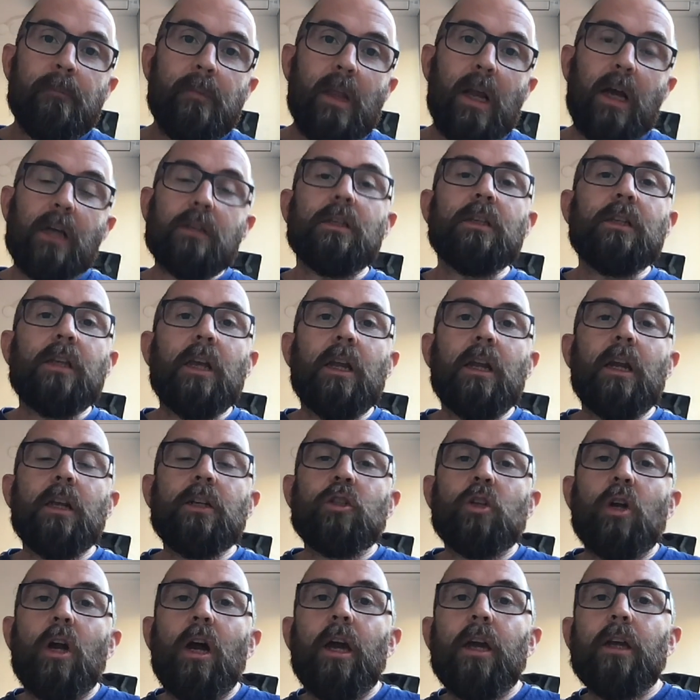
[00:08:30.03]
As I said, I
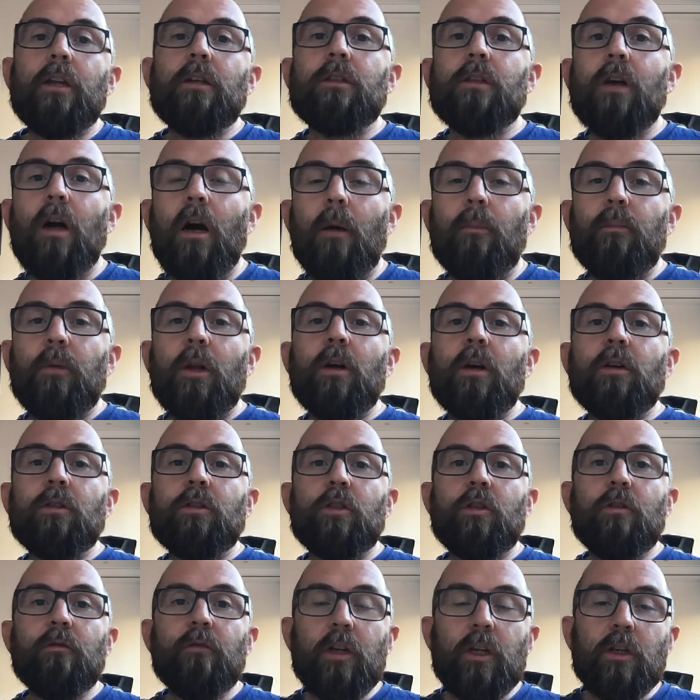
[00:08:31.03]
try and upload
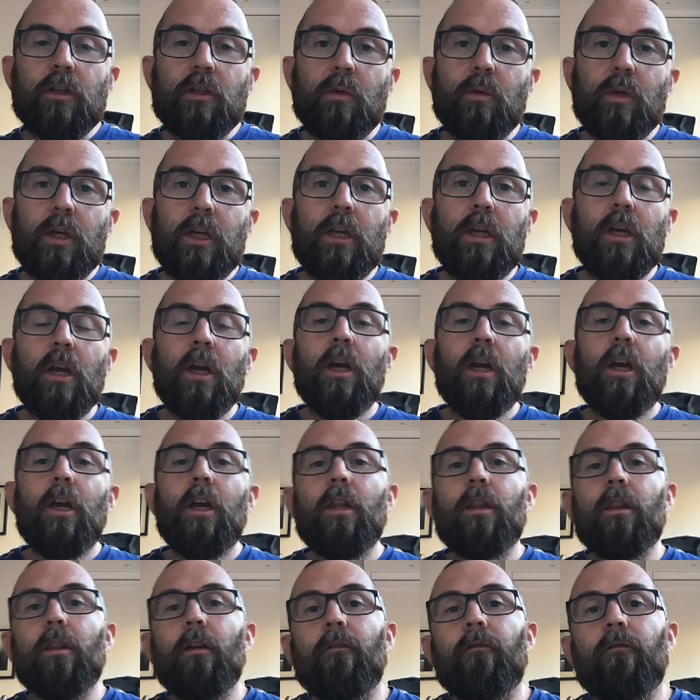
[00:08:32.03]
2 videos a week.
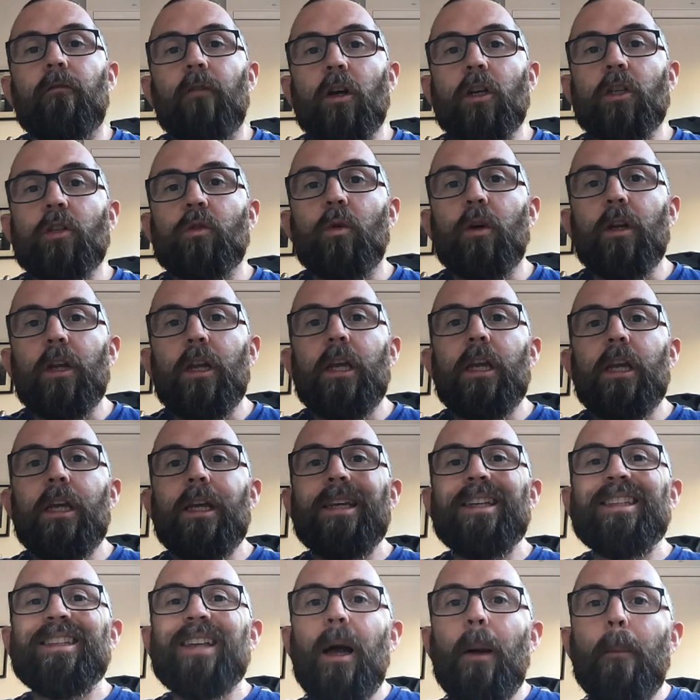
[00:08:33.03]
The first one
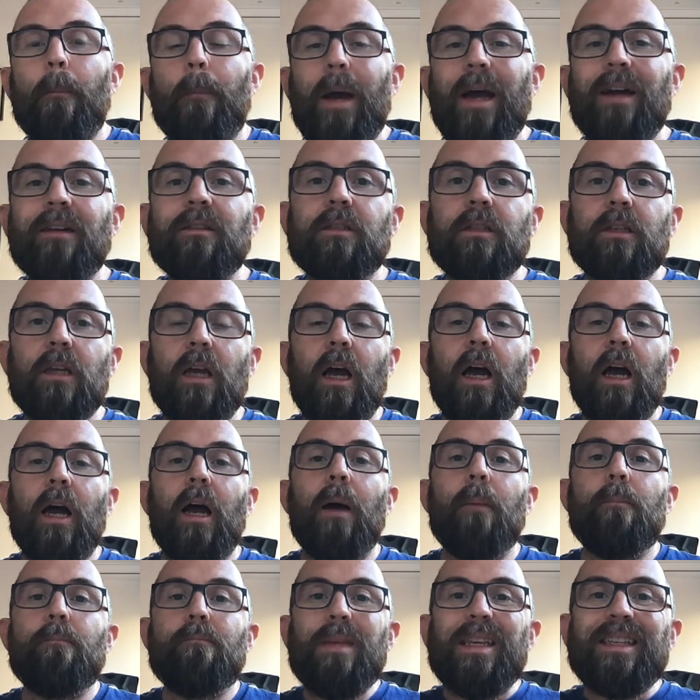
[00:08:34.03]
is about
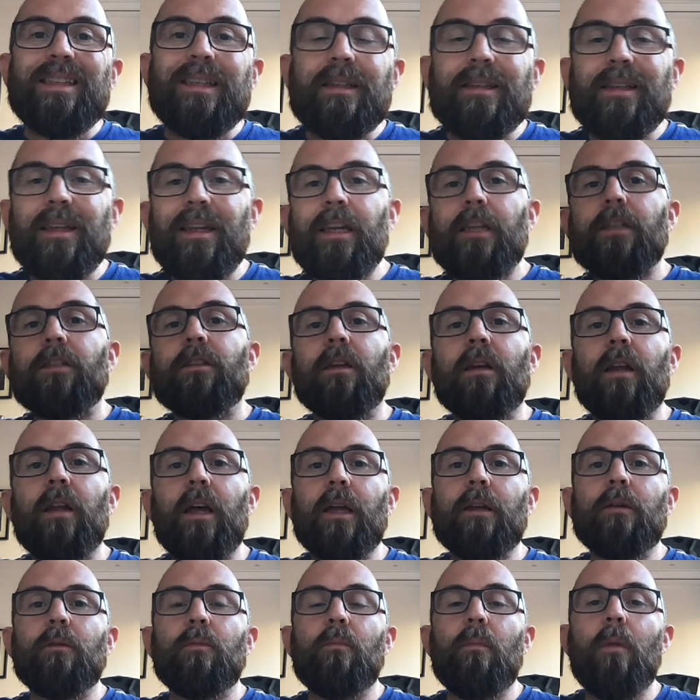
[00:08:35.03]
business and
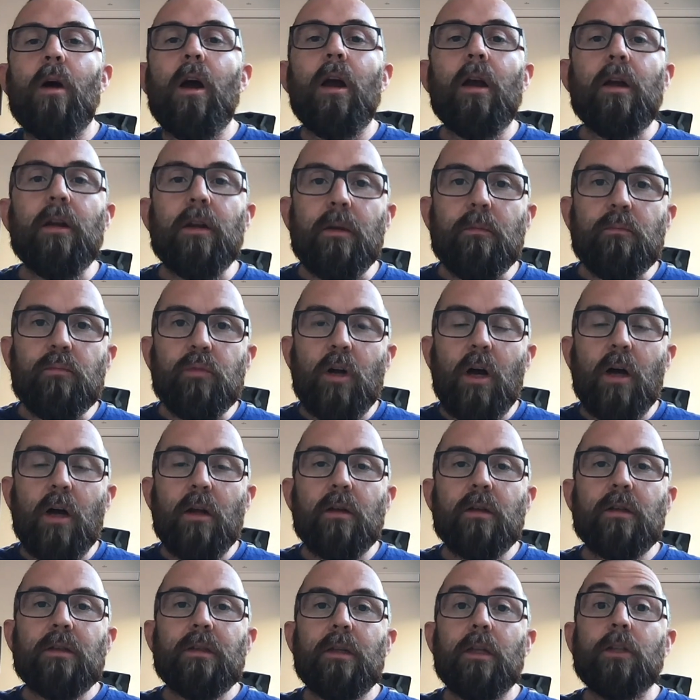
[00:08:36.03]
internet marketing
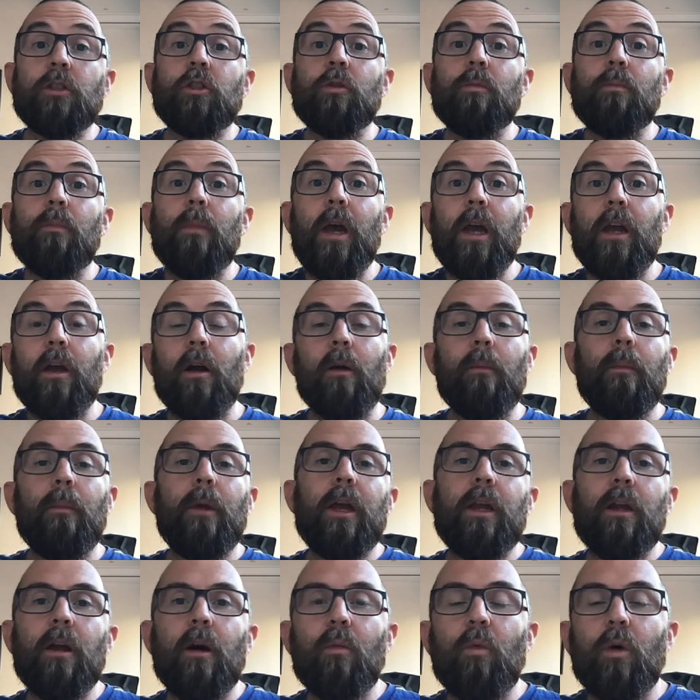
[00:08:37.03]
products that you may or may
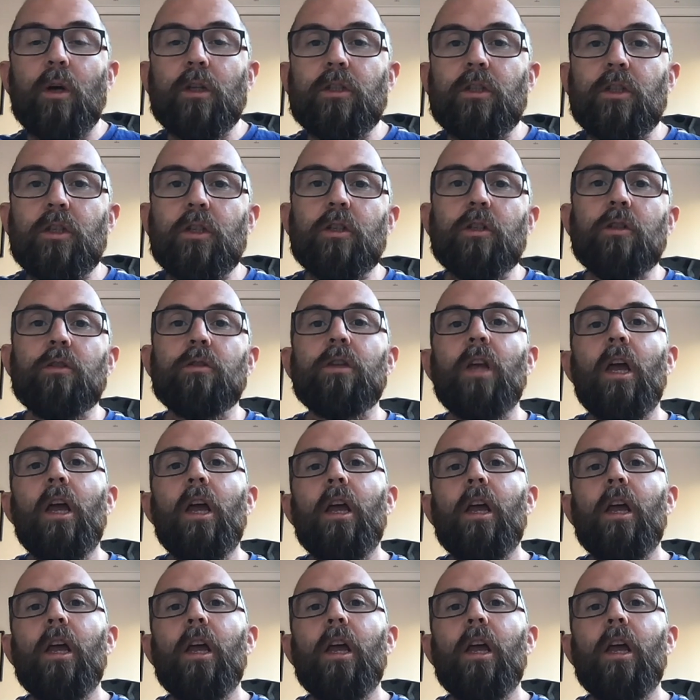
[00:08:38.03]
not want to use.